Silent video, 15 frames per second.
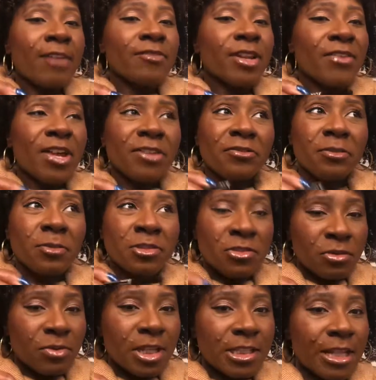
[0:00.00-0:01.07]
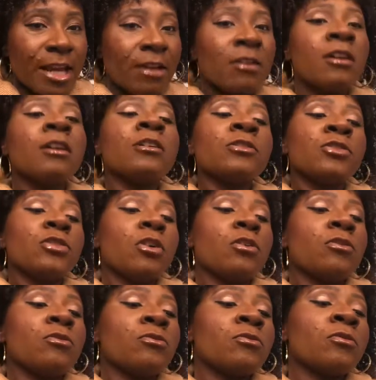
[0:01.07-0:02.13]
I've had it for almost 2 weeks now.
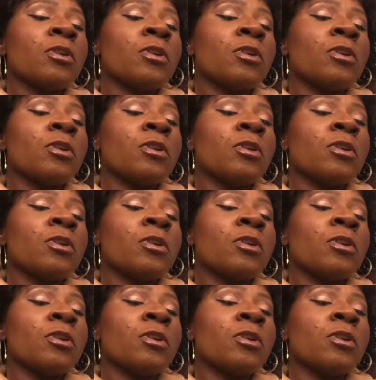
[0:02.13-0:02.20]
So